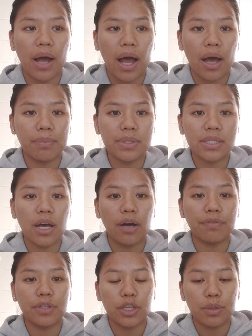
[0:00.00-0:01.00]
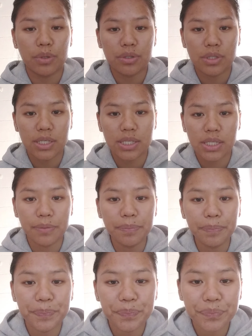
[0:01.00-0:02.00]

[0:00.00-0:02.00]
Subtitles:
arms of the immune system,